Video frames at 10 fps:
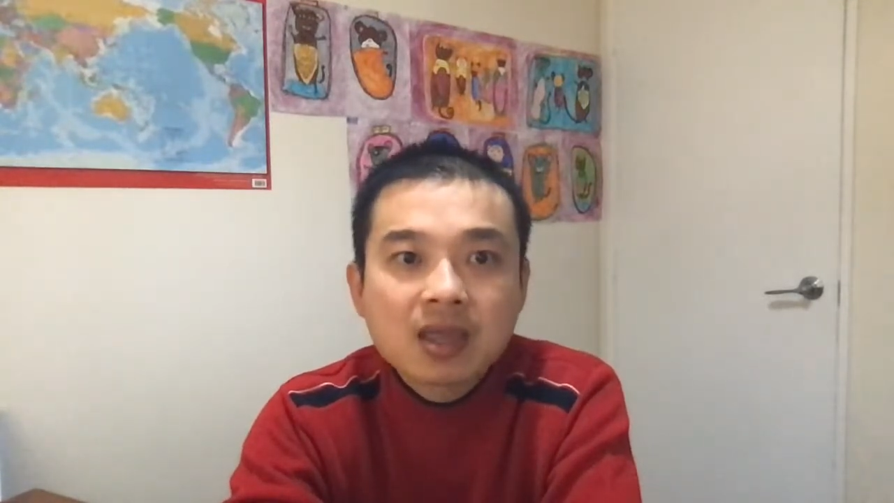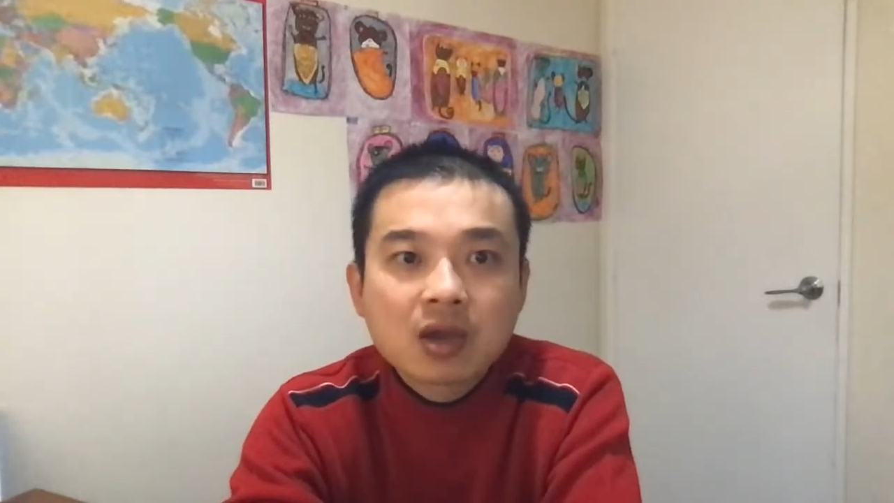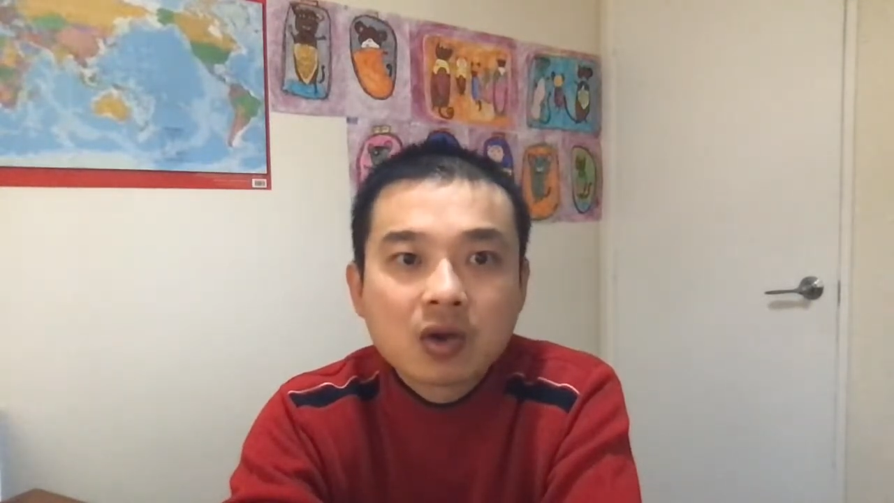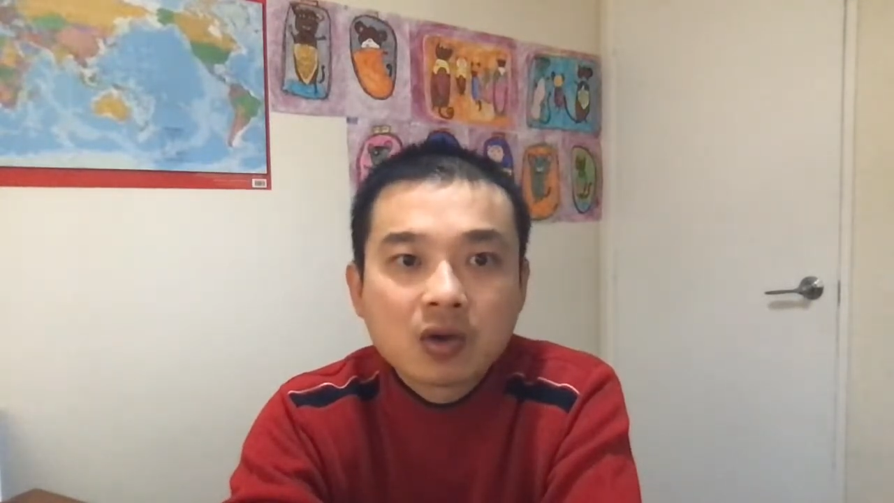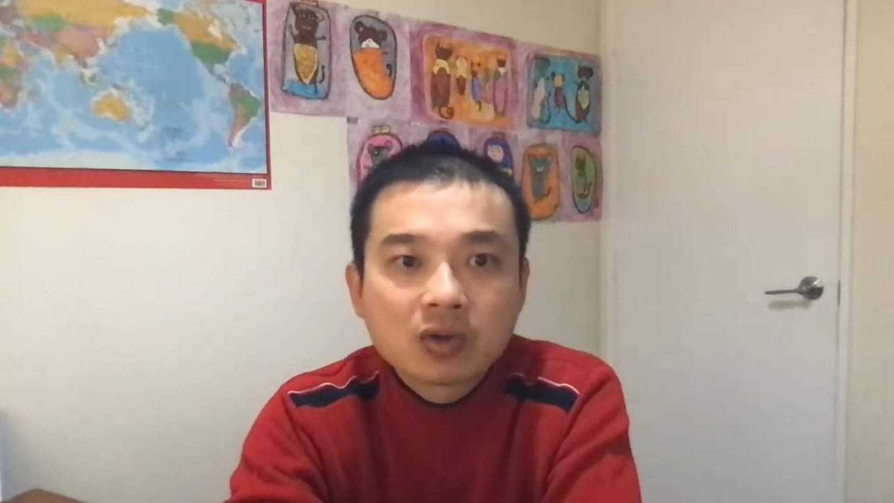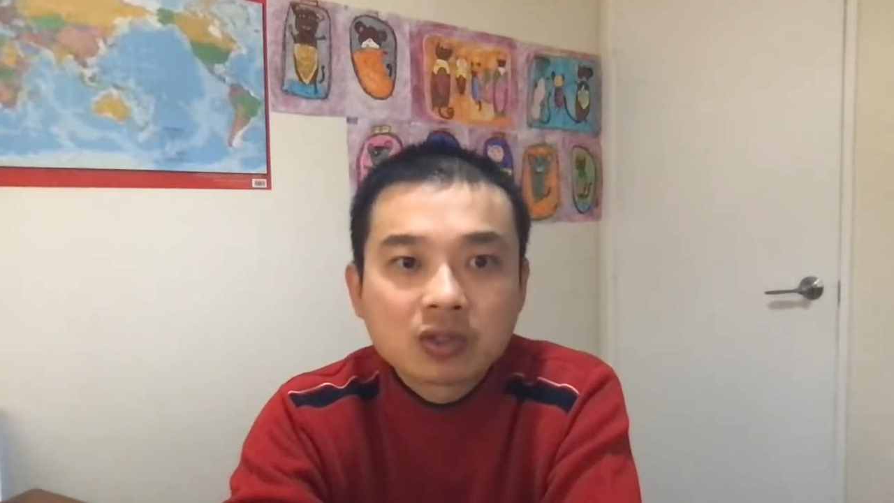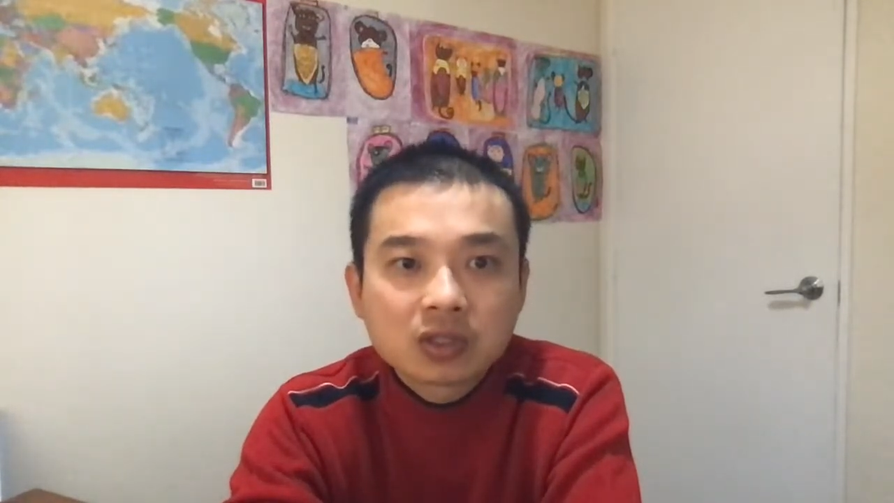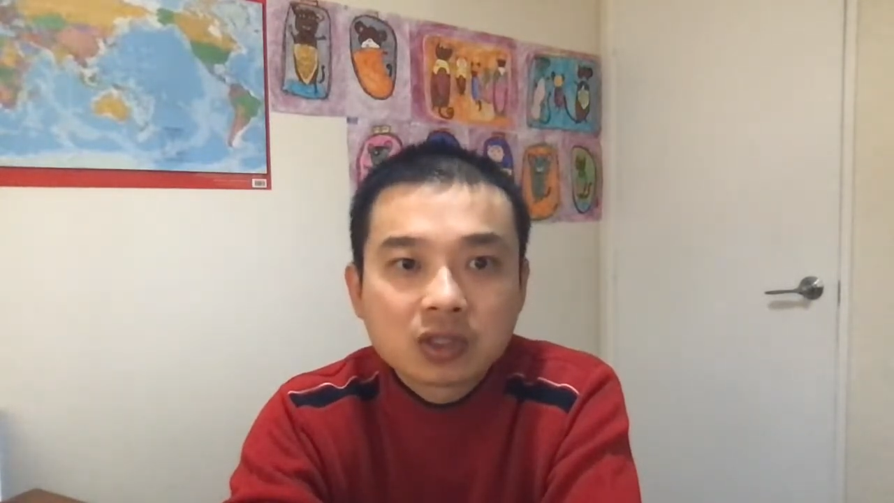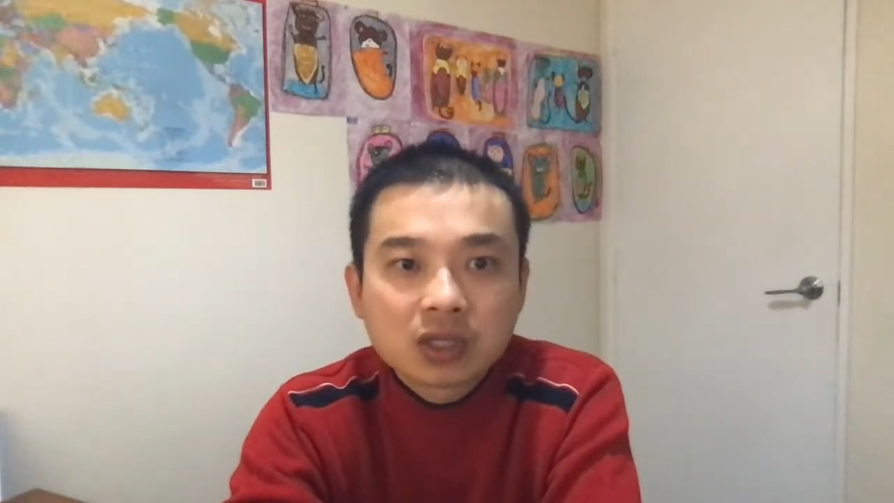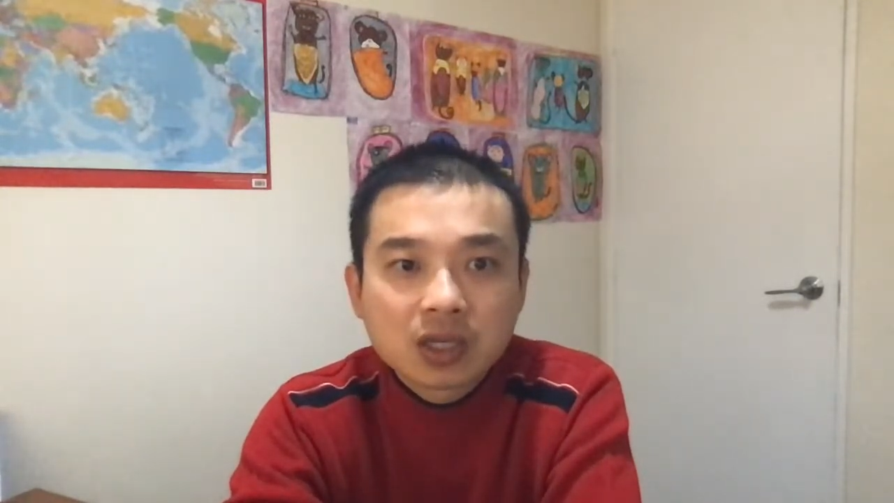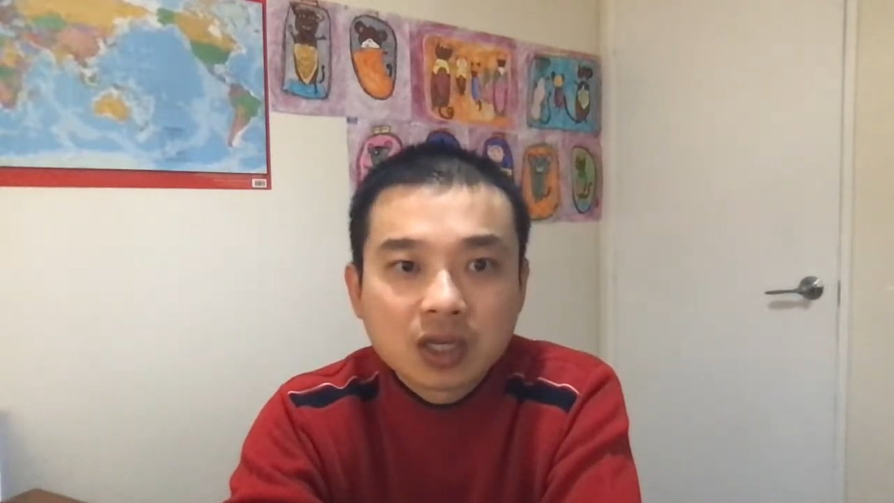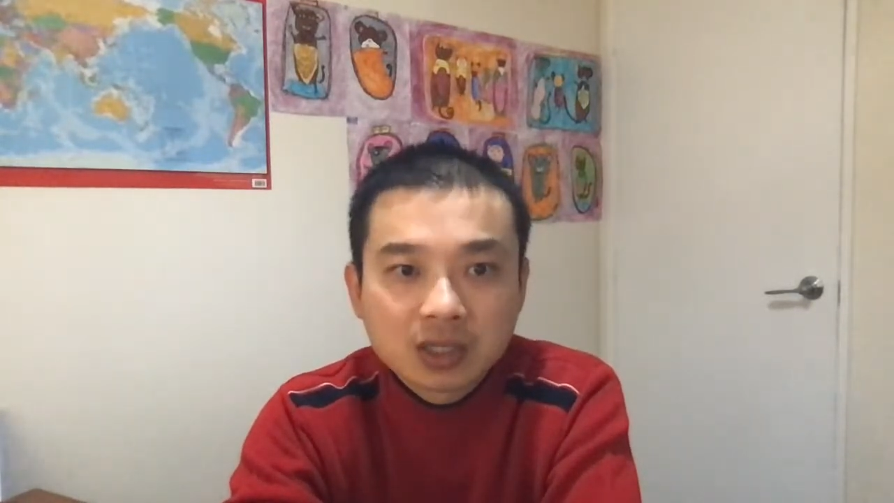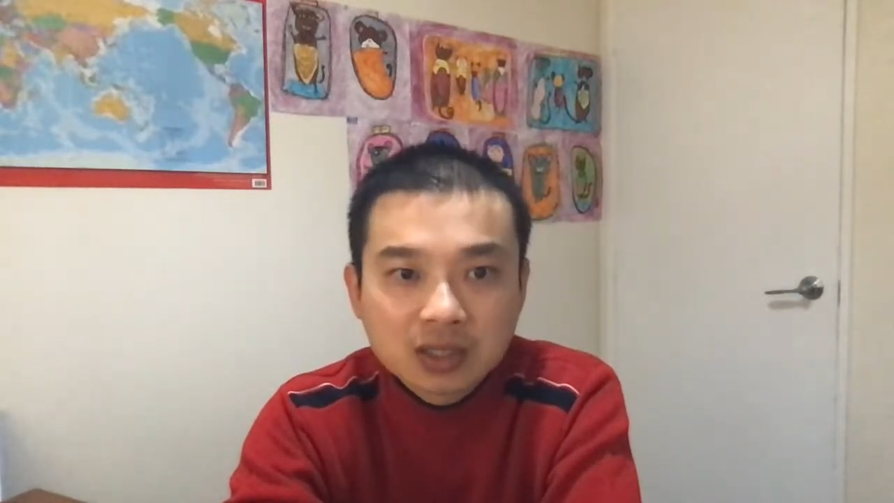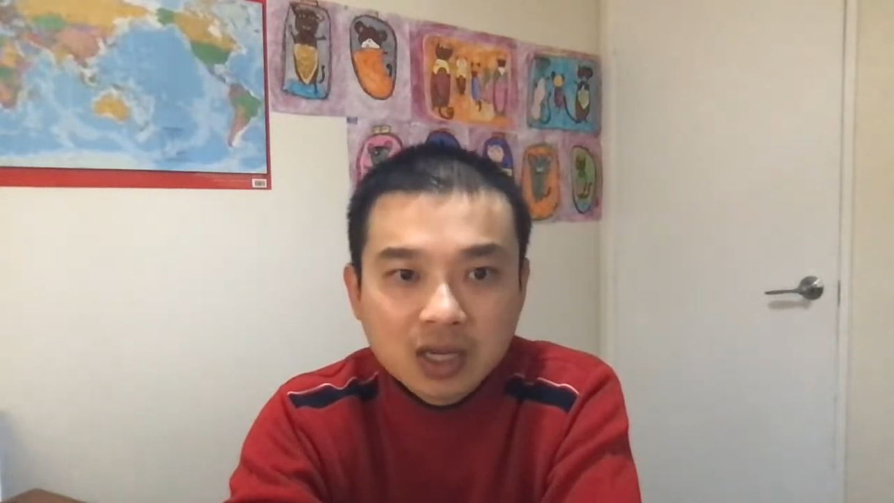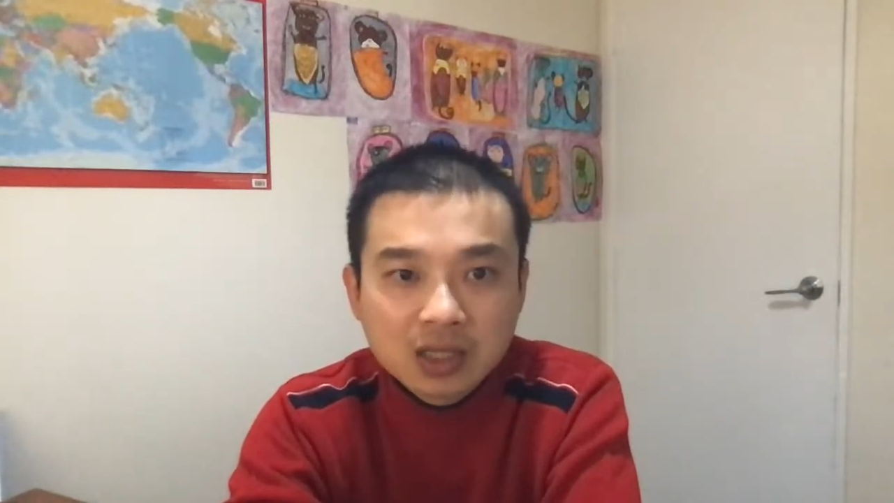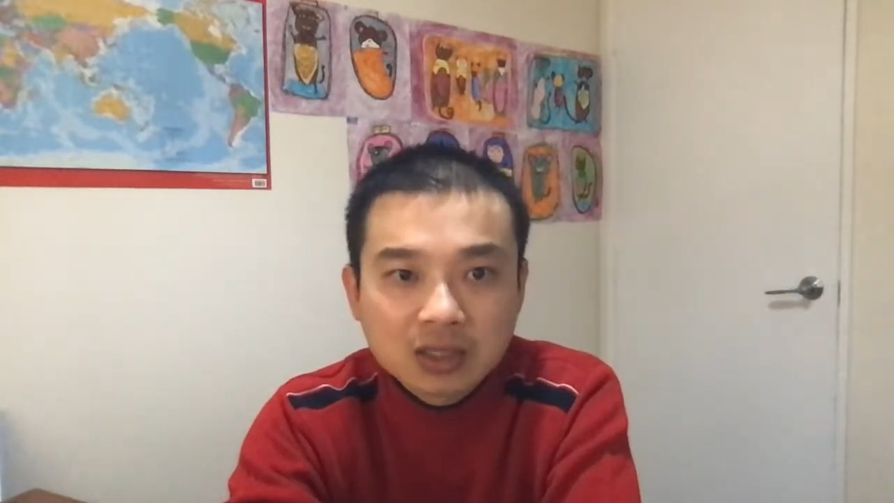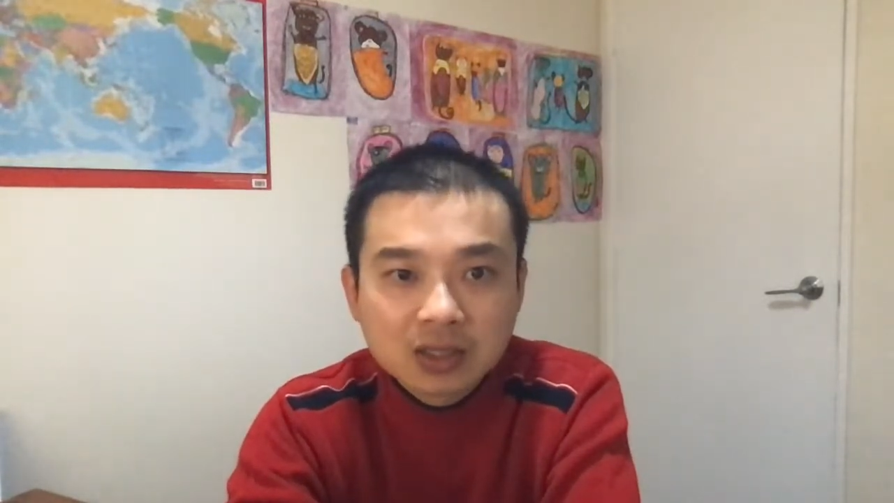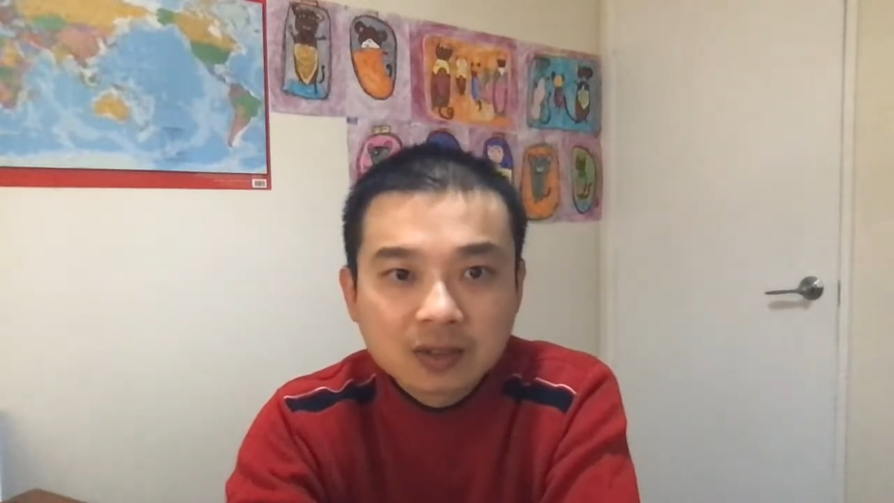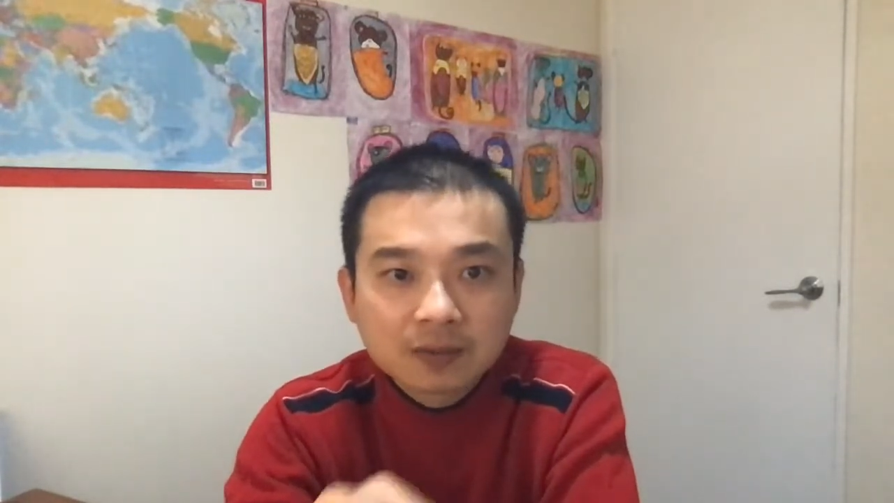cause anxiety.